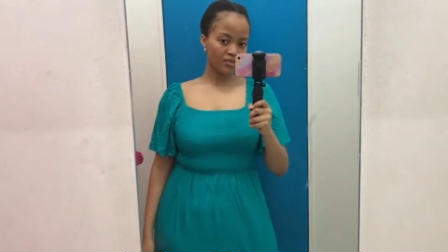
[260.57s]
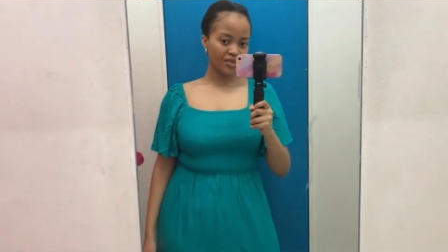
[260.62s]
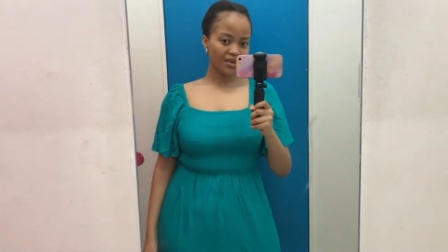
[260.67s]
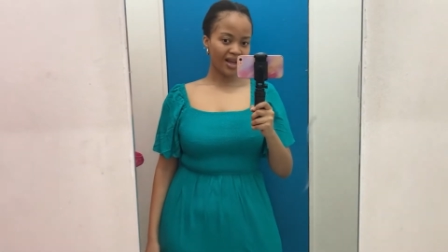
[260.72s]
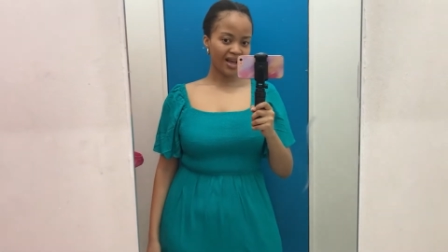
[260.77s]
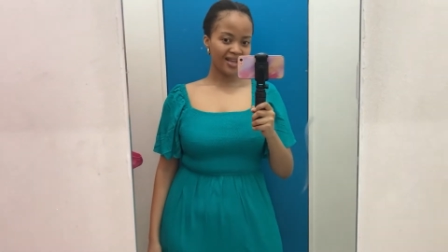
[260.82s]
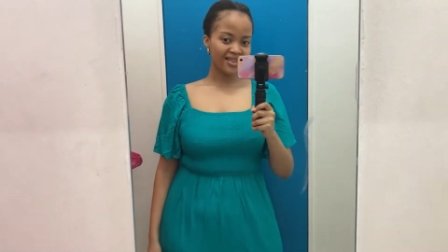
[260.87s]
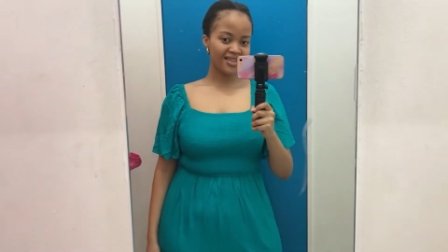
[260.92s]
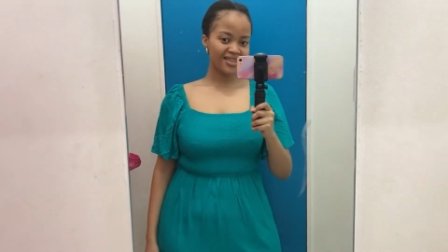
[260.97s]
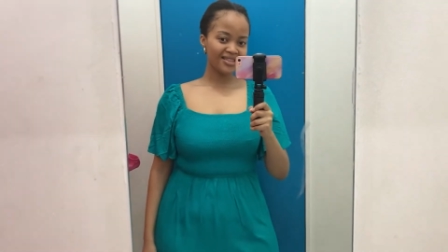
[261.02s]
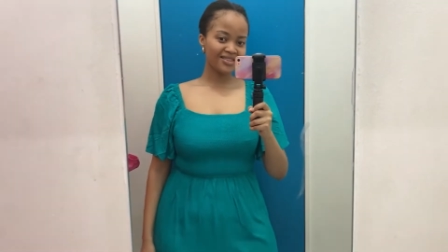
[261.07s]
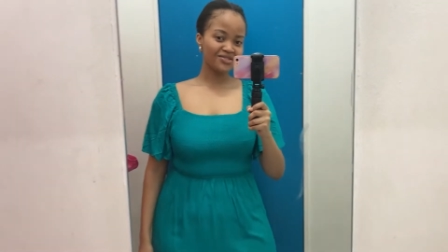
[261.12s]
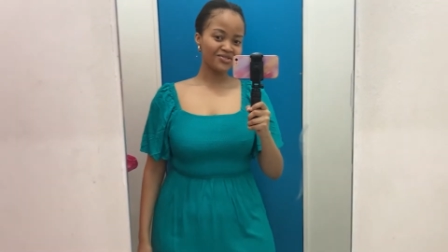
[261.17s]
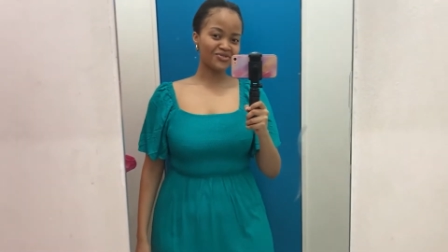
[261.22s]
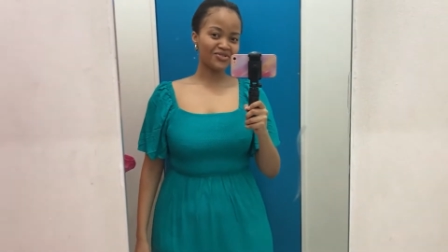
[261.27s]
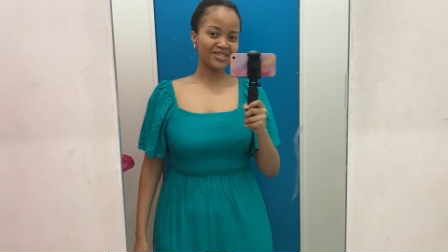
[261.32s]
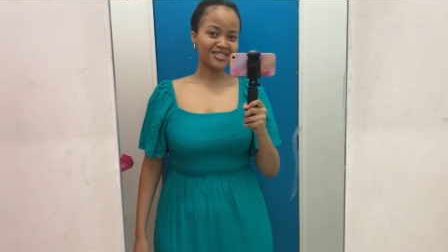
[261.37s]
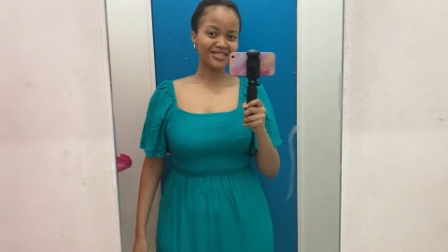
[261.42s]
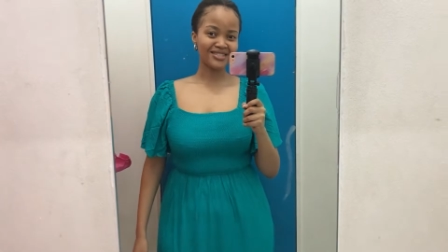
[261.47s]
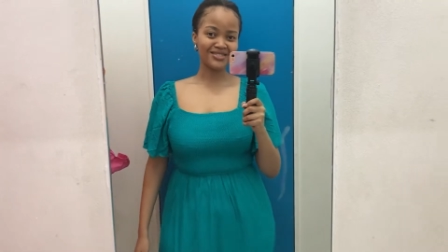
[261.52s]
I think this
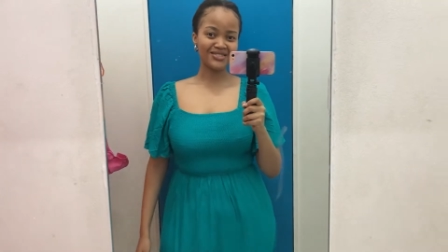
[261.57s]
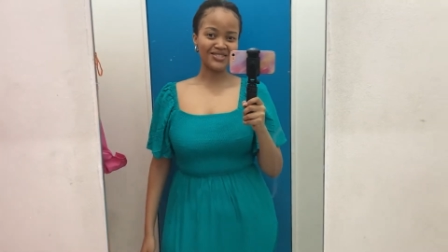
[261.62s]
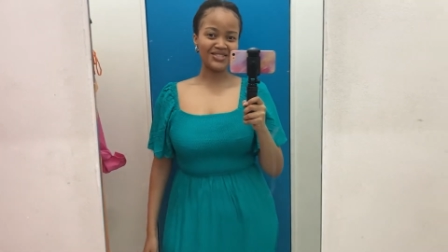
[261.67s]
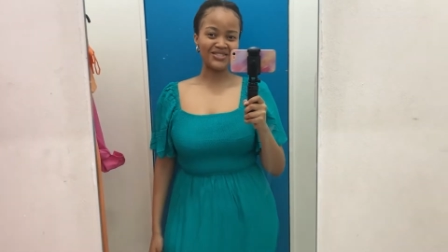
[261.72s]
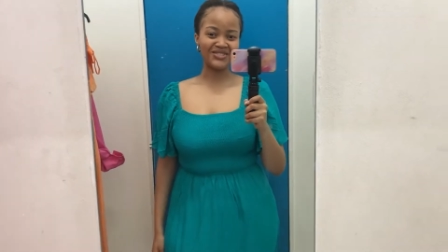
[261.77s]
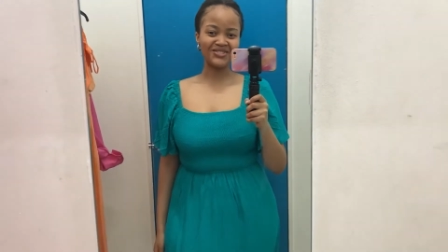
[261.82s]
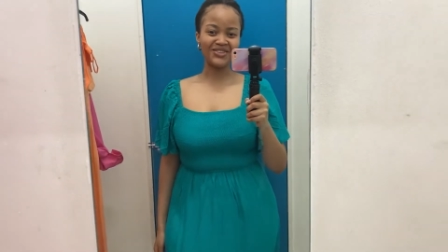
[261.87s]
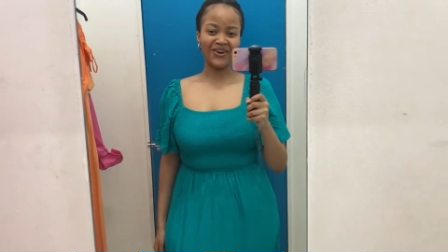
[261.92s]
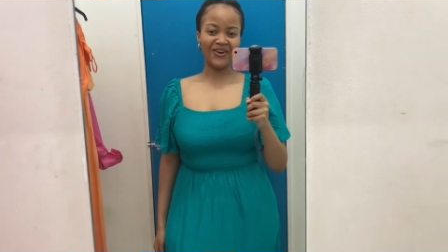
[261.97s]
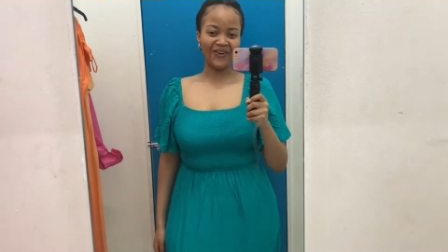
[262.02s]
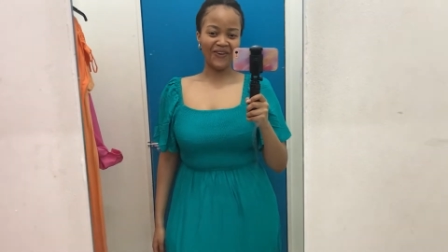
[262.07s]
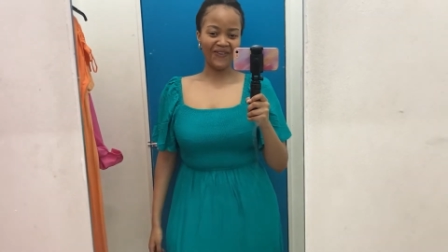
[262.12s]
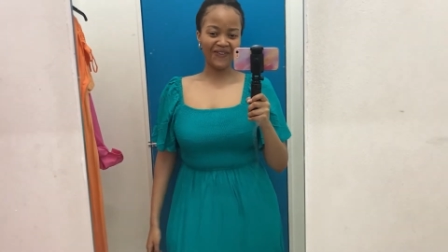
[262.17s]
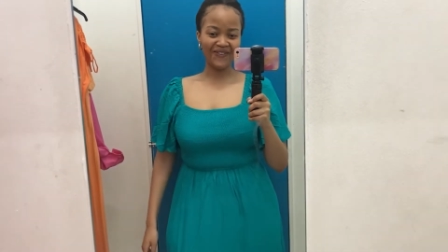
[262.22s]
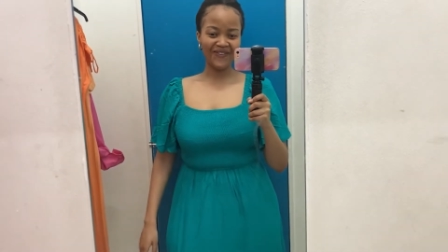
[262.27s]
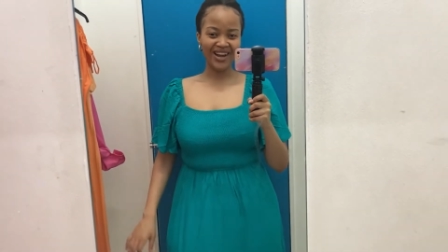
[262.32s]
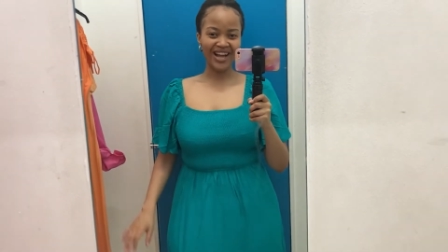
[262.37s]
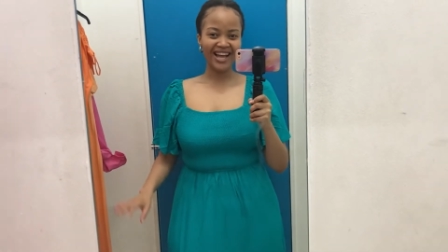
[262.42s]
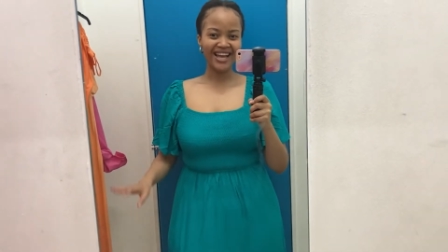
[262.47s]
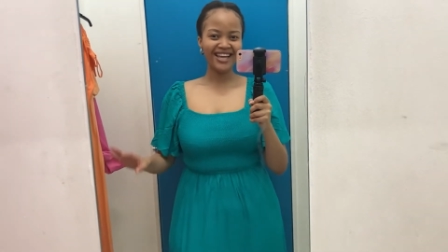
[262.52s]
dress is
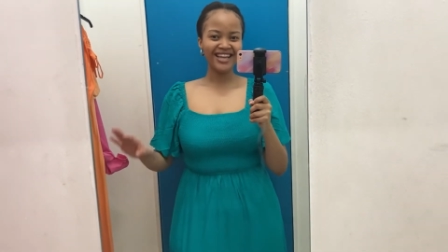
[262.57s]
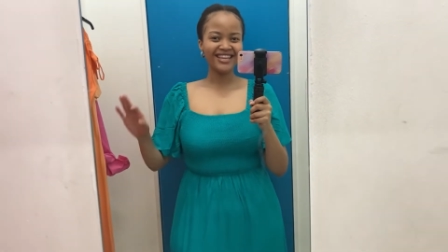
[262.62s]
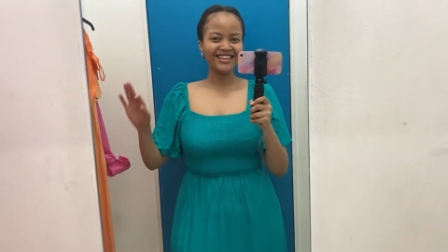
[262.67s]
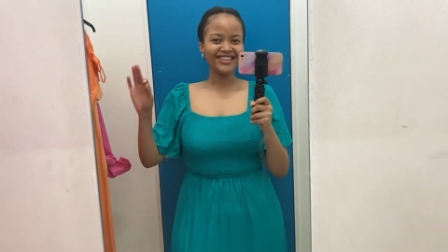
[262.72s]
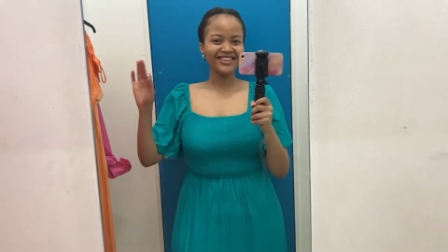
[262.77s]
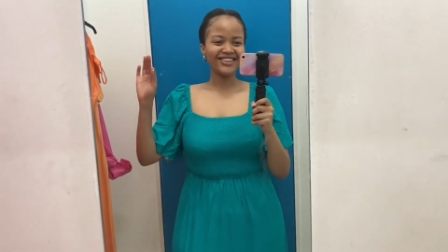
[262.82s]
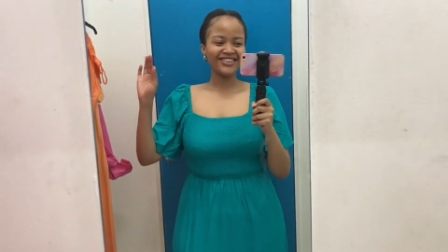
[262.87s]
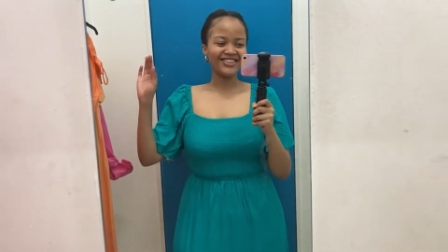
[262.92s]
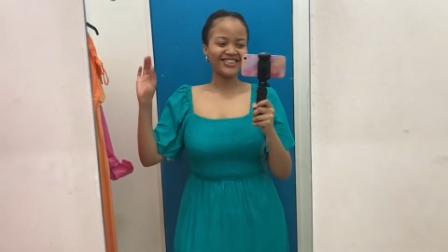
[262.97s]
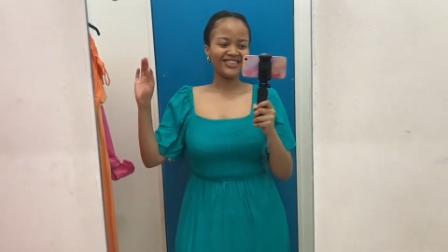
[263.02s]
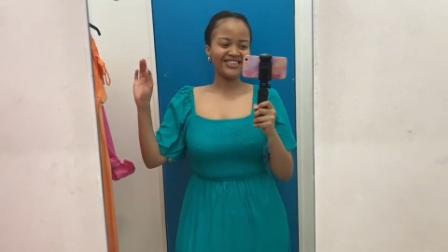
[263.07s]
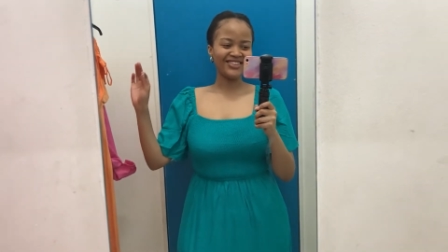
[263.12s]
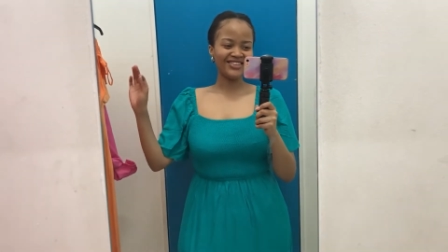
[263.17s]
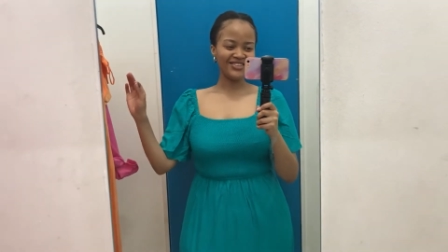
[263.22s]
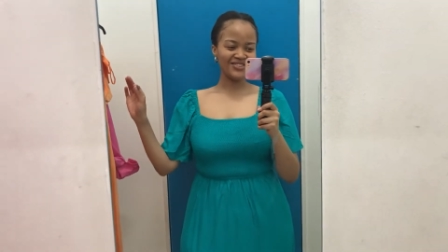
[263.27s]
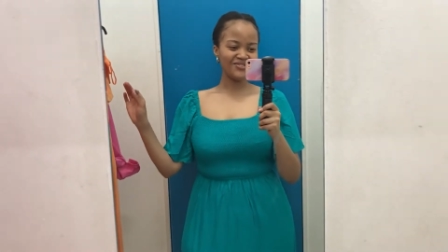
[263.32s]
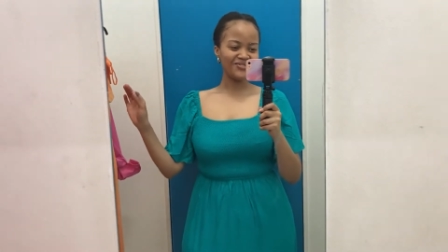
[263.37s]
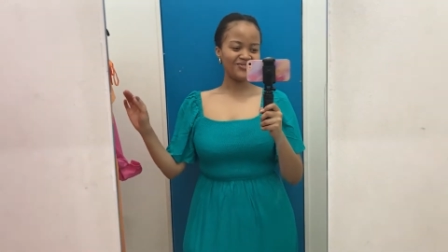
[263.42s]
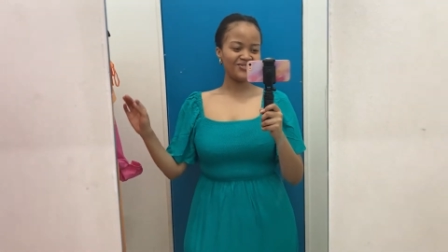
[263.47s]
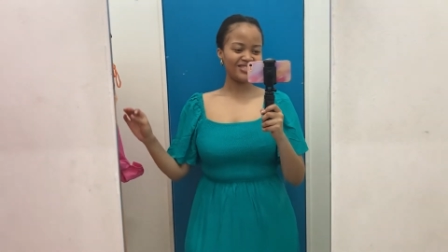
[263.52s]
so
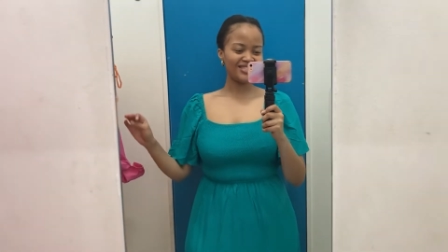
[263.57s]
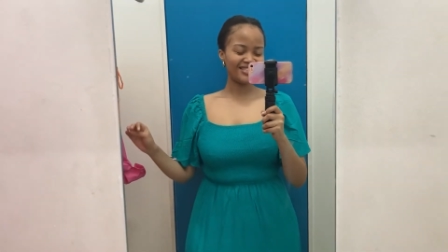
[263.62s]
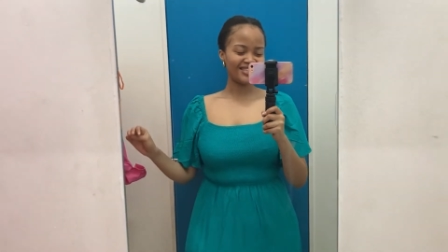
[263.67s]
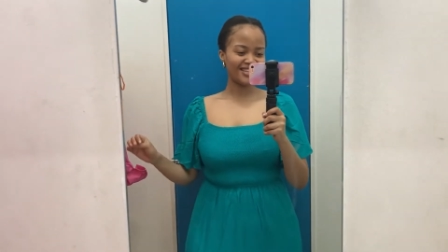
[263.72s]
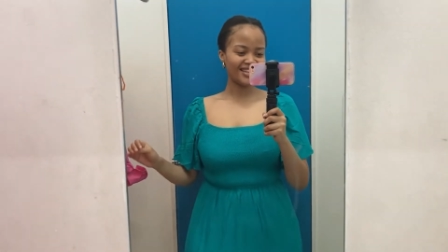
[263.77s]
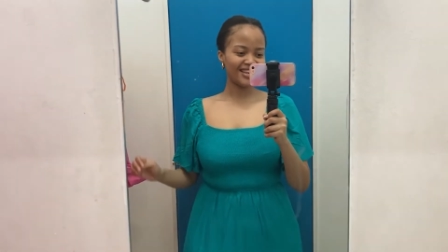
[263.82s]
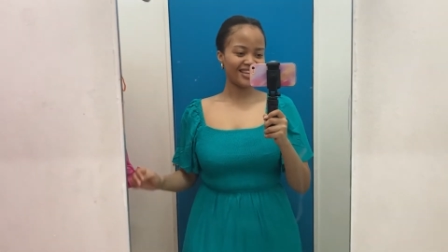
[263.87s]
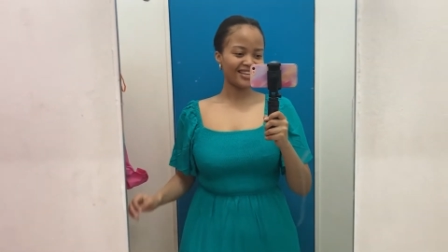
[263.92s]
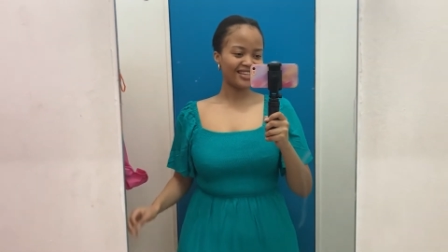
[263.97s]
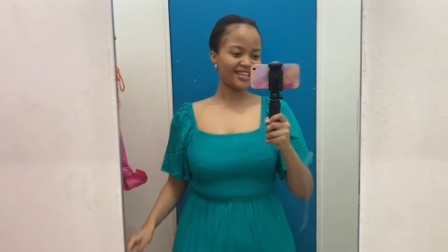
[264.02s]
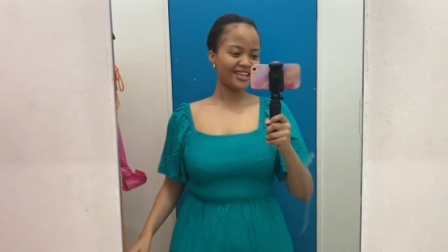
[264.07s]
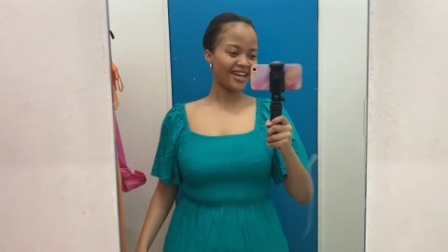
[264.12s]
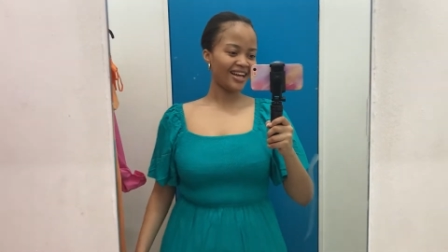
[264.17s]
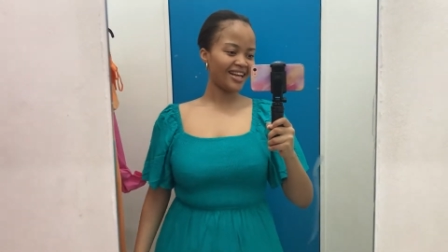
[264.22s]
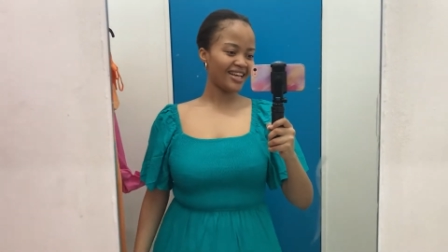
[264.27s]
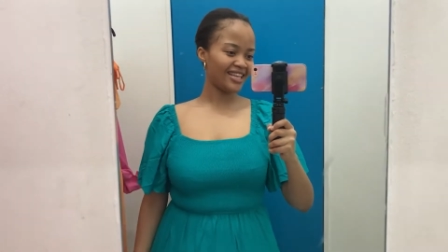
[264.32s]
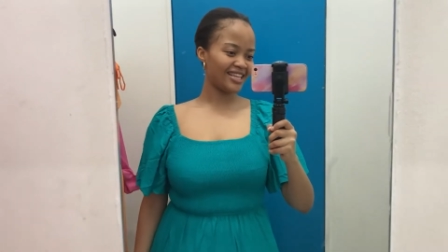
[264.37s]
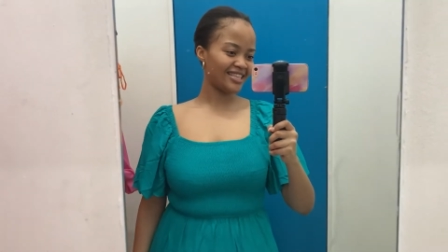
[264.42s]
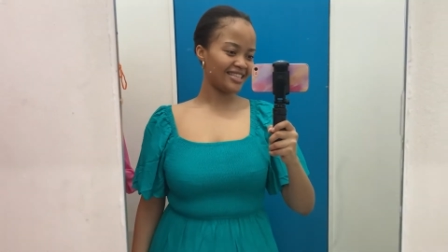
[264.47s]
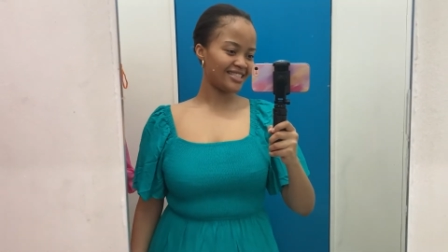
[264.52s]
cute. Like
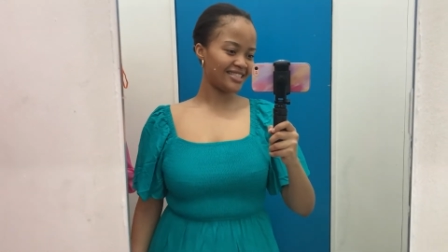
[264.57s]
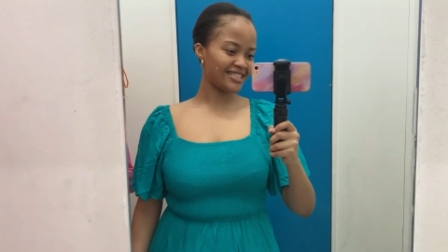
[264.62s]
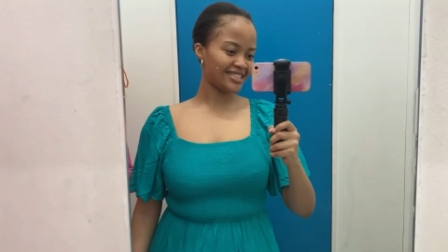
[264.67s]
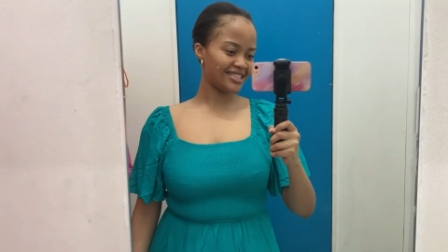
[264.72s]
guys,